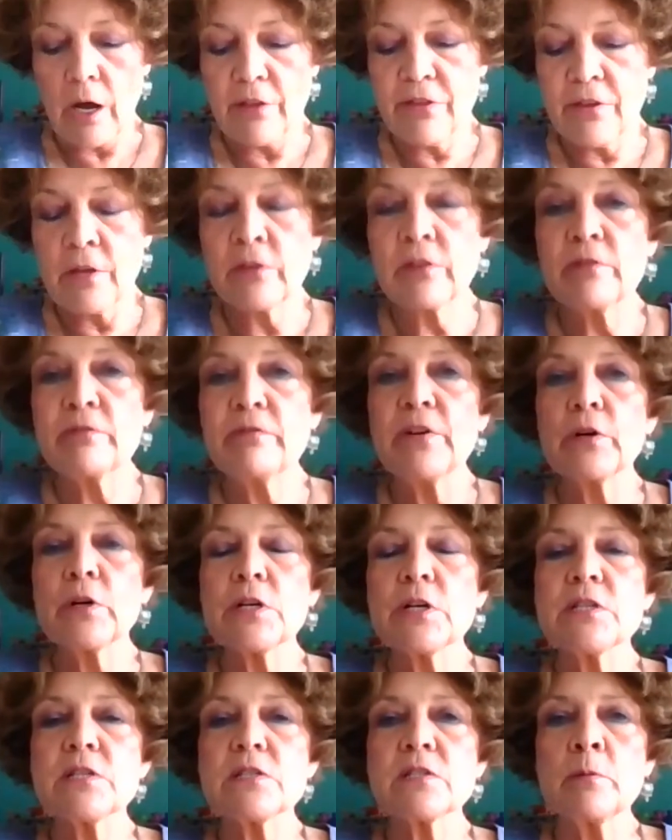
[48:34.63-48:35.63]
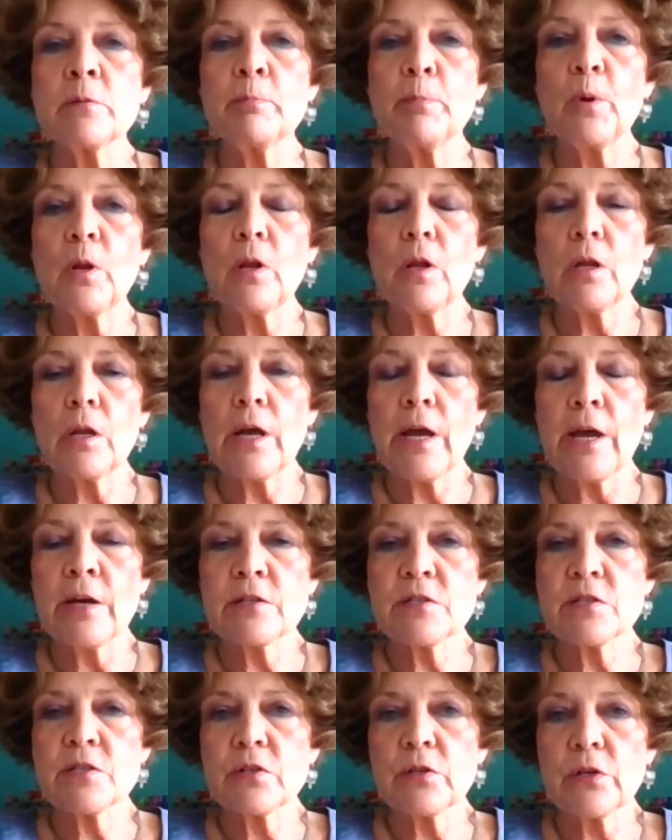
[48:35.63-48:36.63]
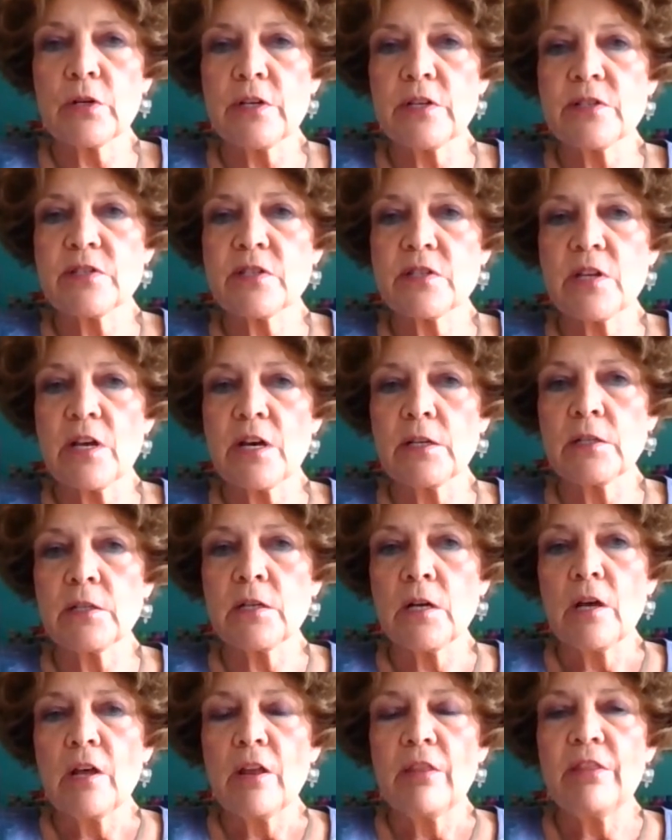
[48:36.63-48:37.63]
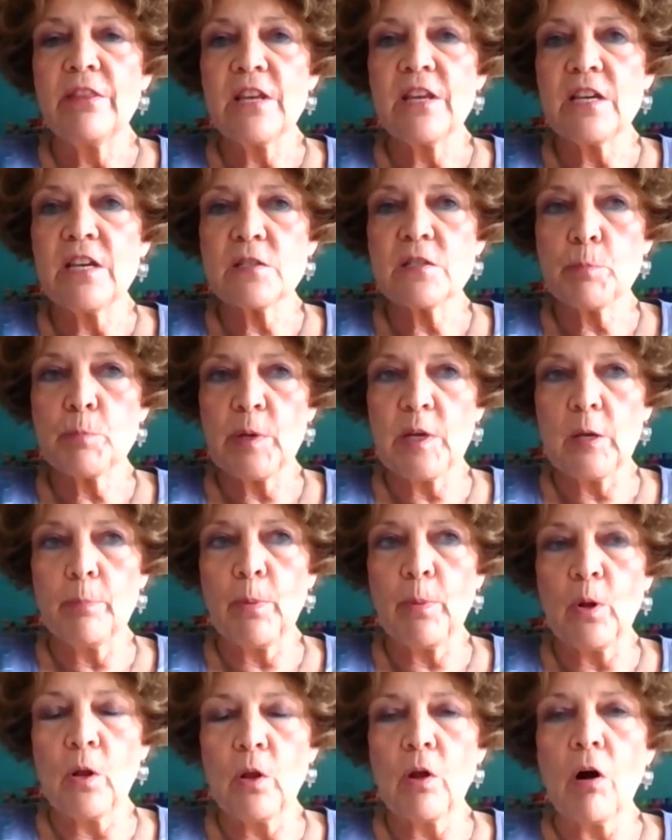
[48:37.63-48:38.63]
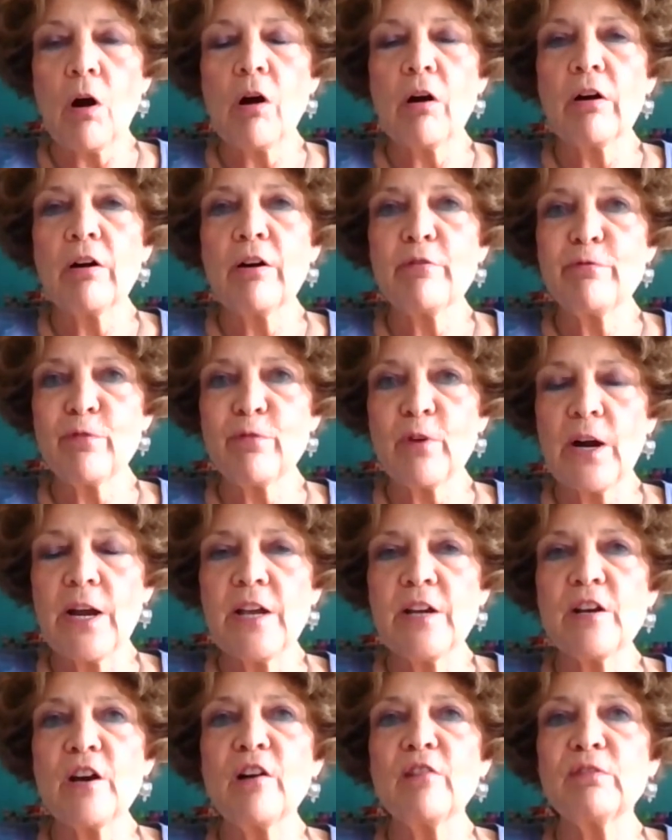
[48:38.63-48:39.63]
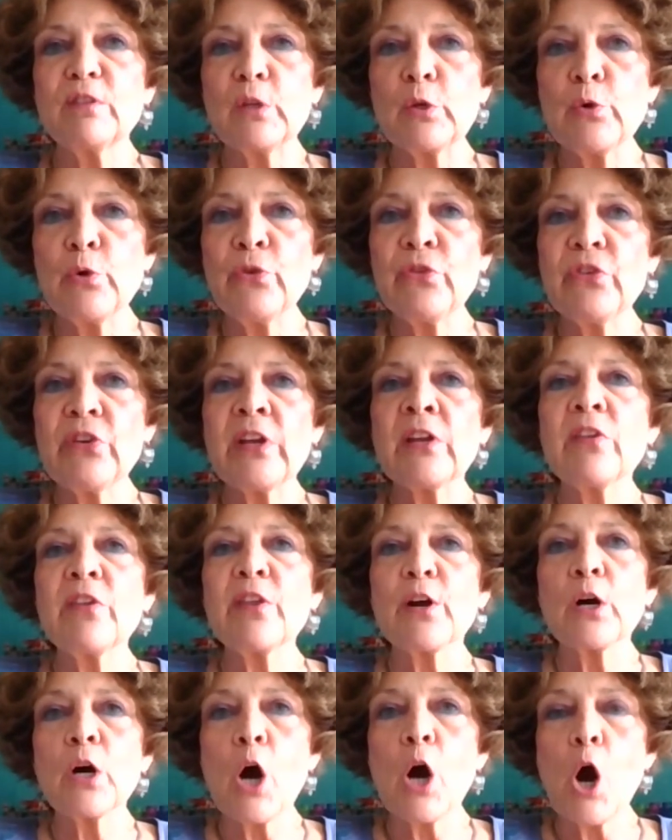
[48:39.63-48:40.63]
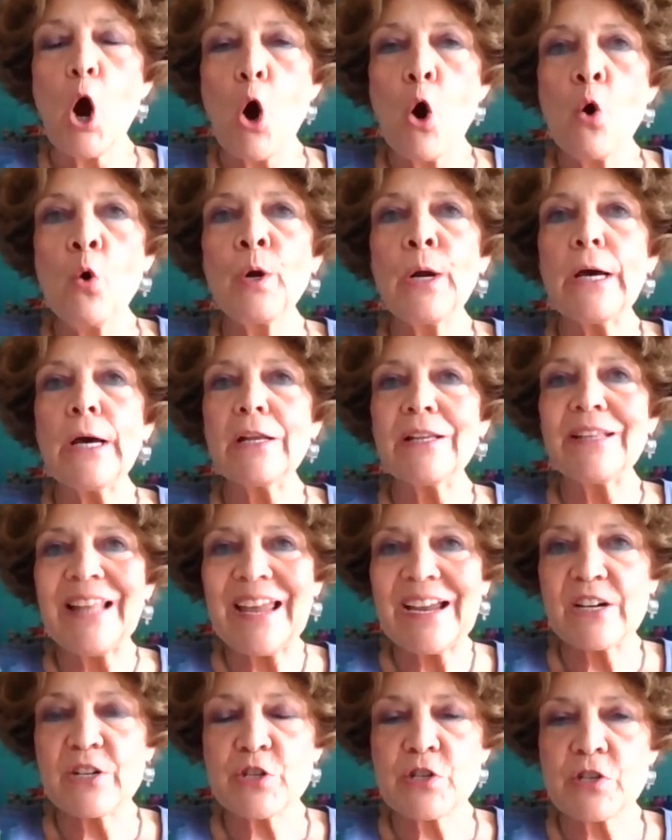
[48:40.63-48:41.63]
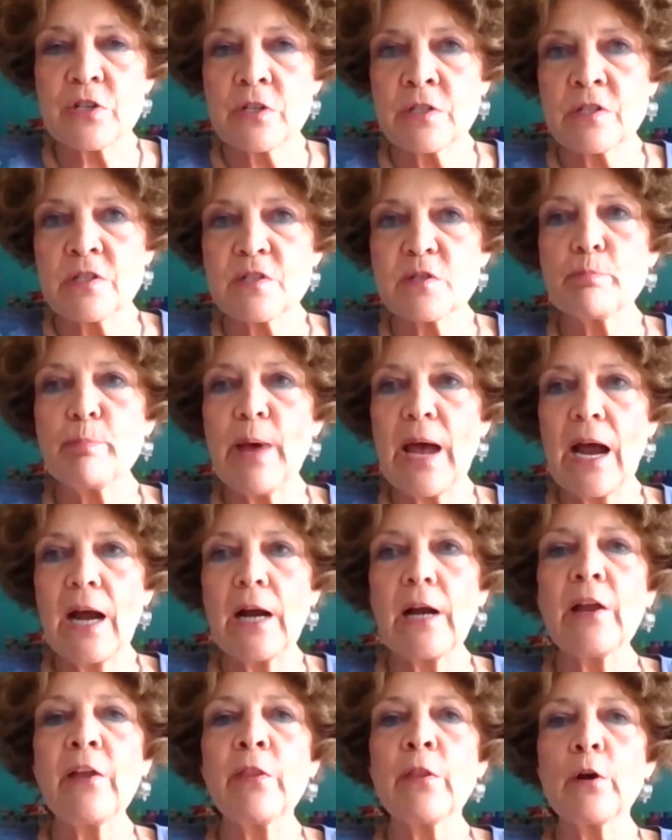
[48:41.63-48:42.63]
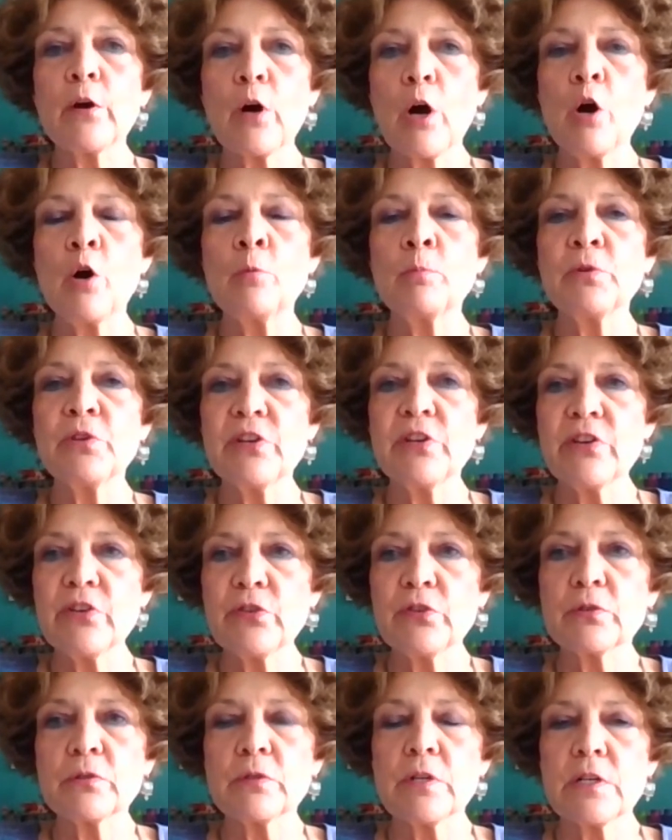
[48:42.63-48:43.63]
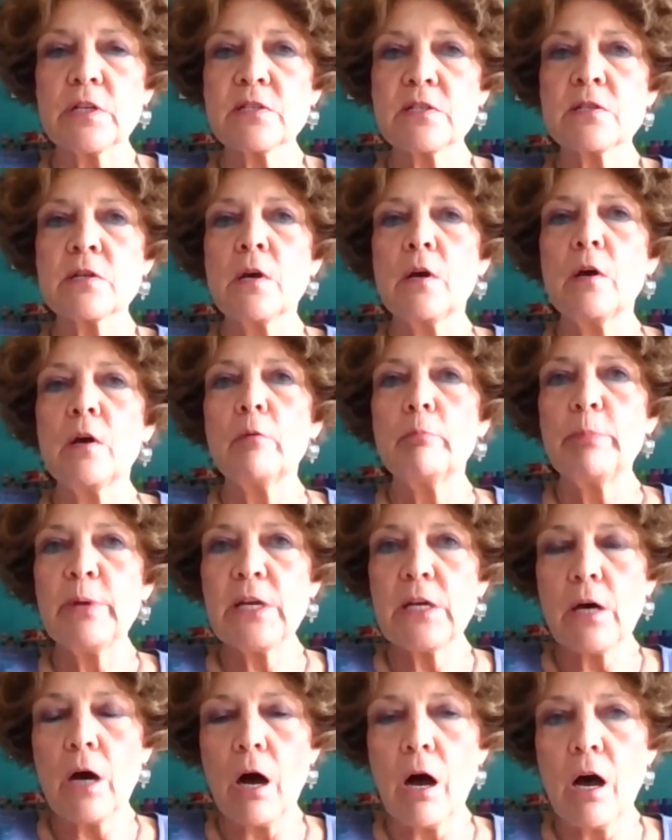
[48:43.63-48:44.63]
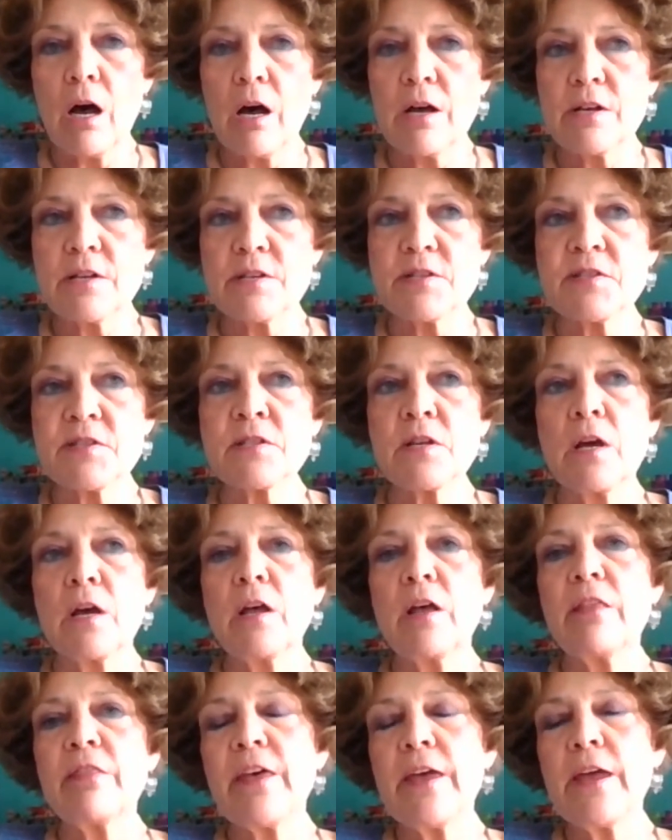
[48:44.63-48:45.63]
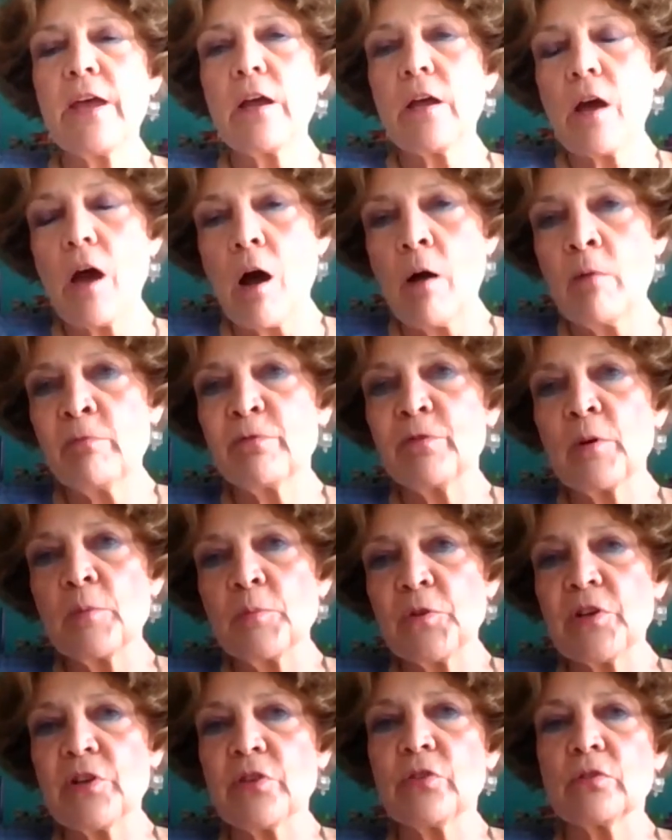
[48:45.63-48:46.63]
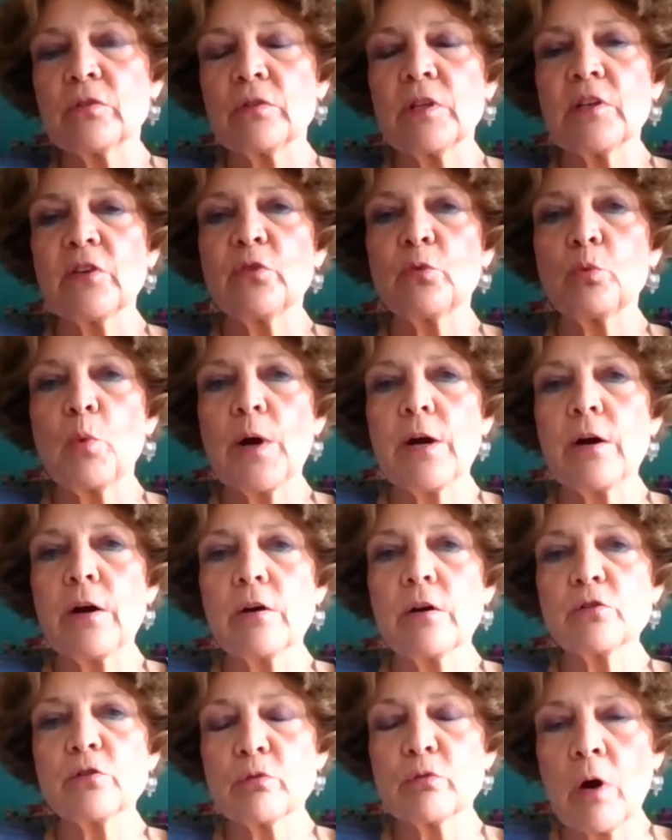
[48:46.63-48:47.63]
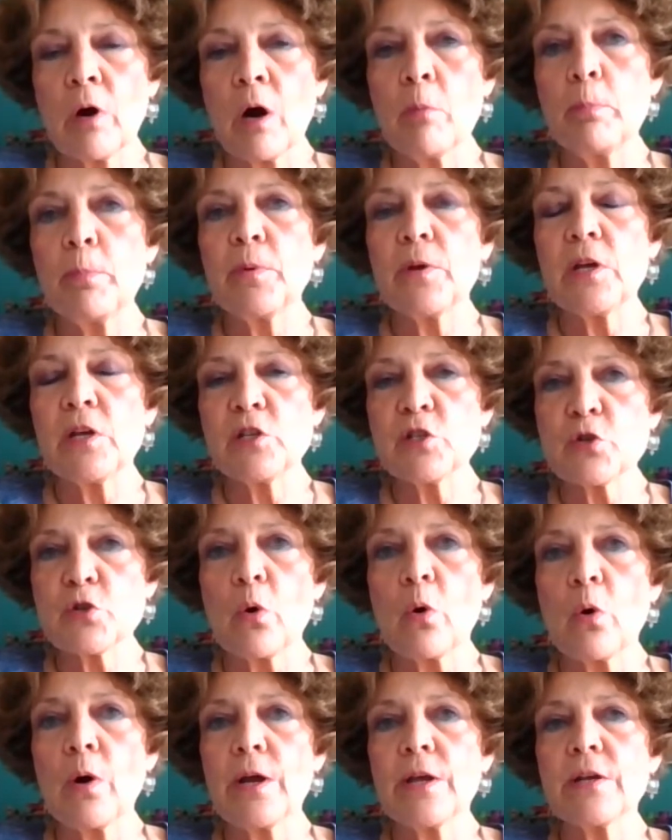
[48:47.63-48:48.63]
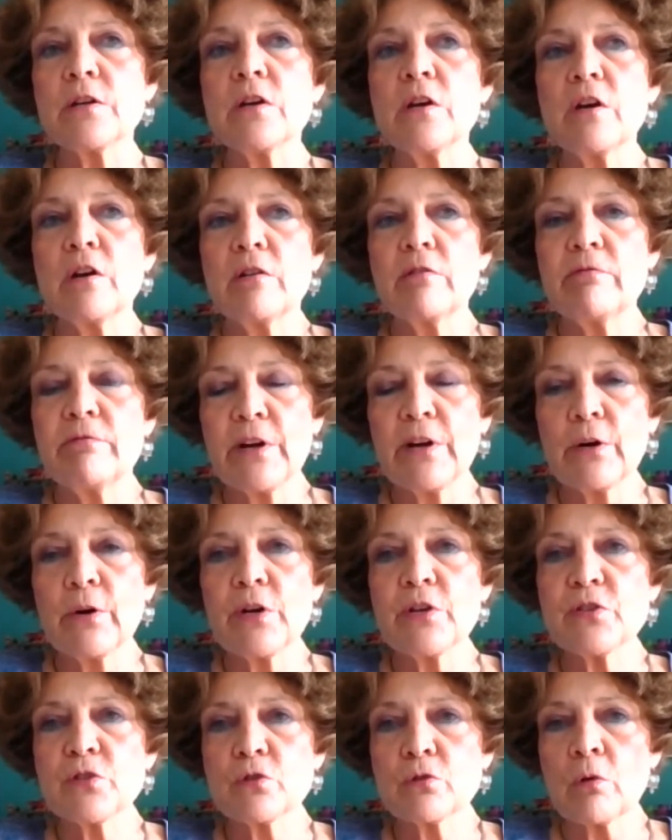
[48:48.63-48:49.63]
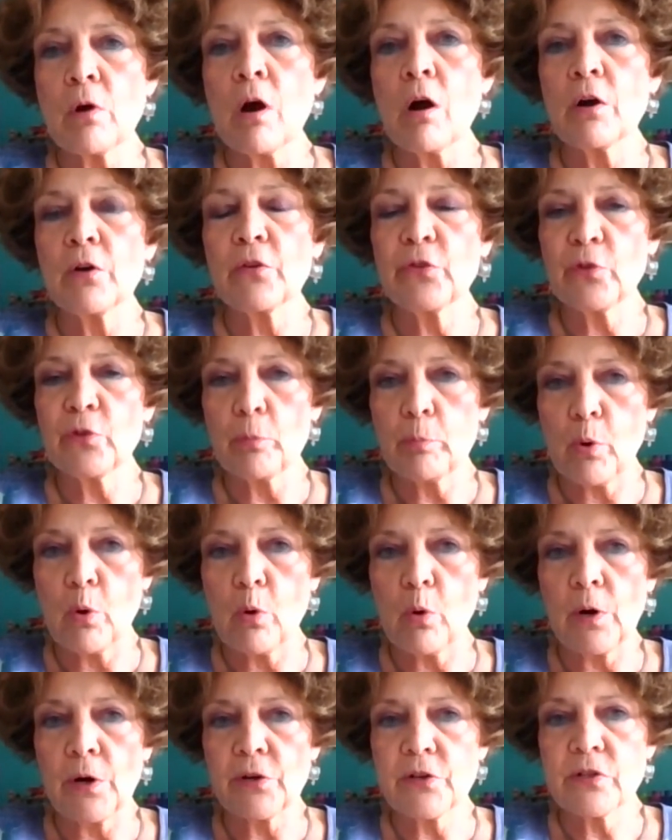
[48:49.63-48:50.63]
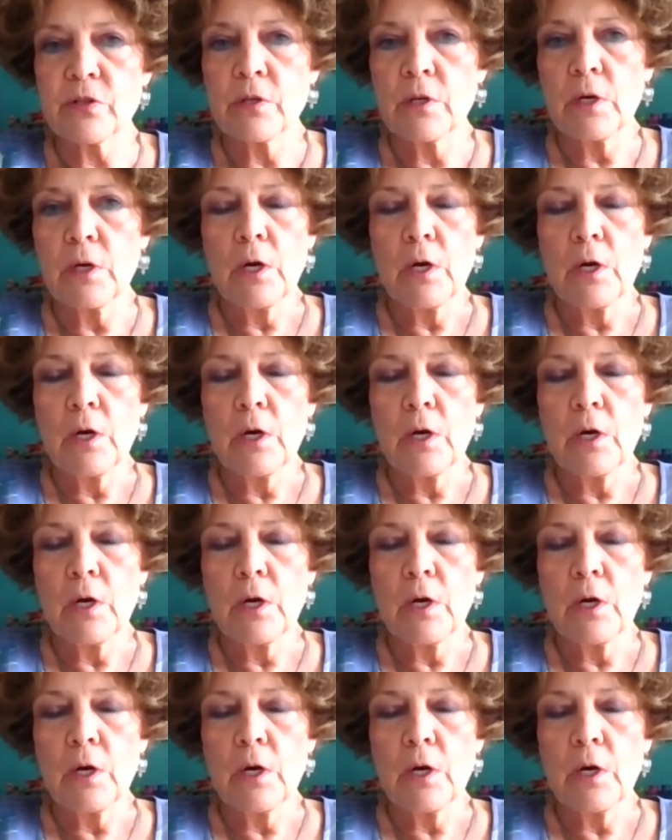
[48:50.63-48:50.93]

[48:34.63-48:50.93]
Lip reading: I think the very simple answer is that these people are afraid of losing their own elections back in their home districts because they come from districts where Trump enjoyed very strong support.